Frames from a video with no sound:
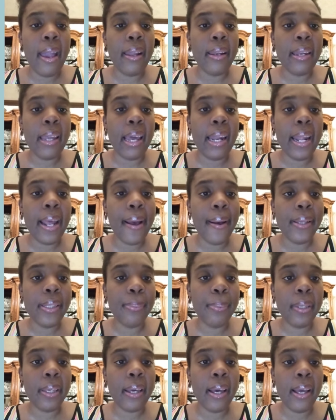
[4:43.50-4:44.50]
and that
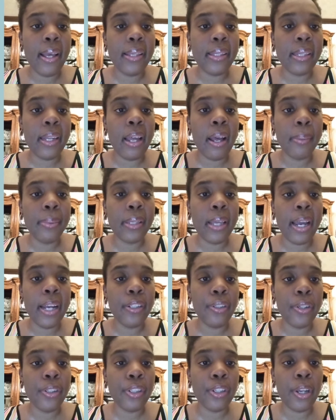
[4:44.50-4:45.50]
helps because it helps
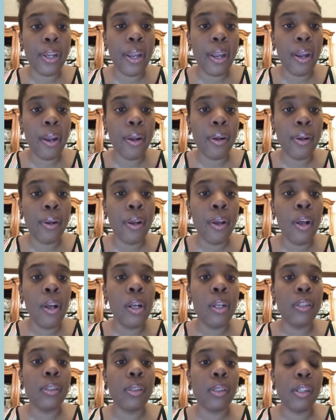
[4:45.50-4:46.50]
hydrate your hair.
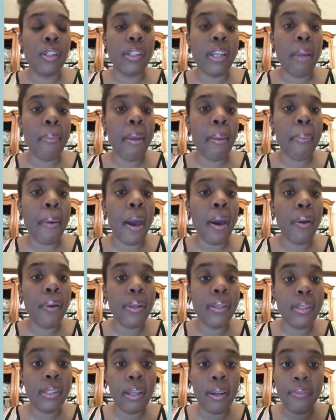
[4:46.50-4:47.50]
So the chebe
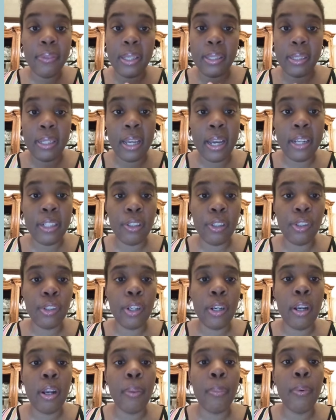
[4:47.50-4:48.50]
powder itself doesn't hydrate
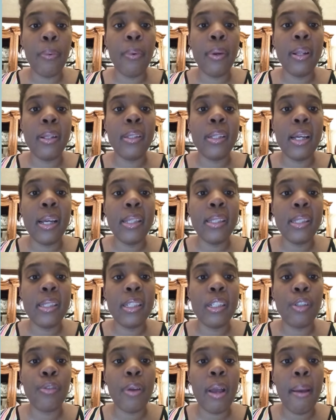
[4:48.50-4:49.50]
your hair, but what it does
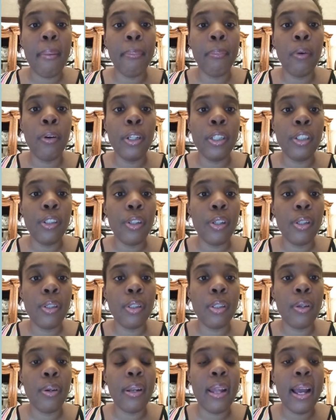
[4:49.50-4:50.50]
is it traps moisture,
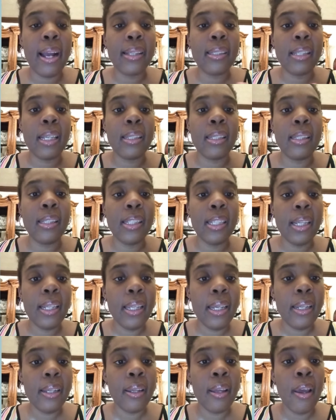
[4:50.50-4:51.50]
so it acts as a
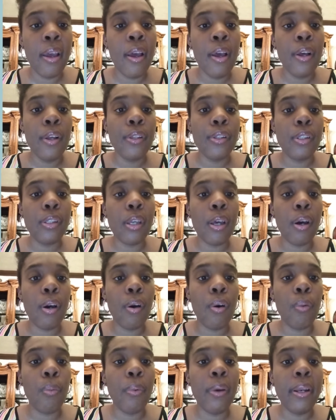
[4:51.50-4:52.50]
sealant.
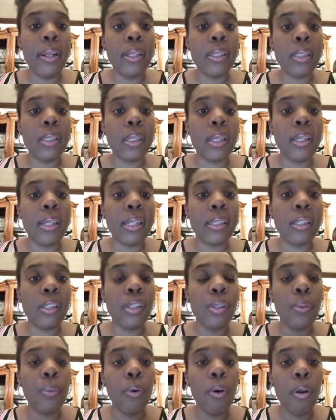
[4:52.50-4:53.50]
So when it's
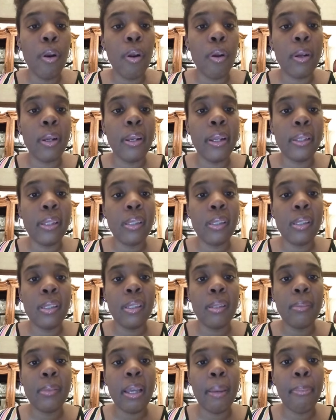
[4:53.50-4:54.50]
connected to water or connected to
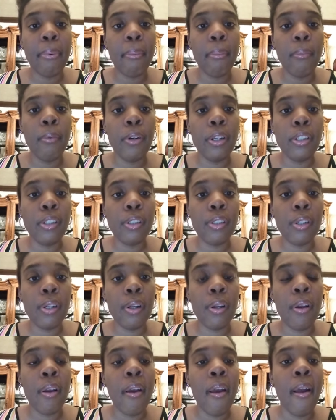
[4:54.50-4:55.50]
some type of
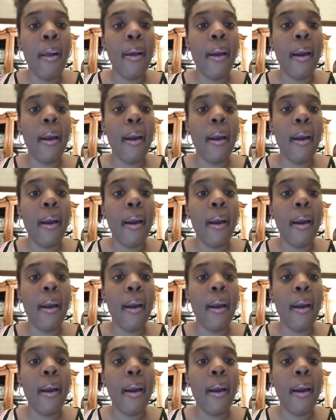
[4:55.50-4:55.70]
moisture,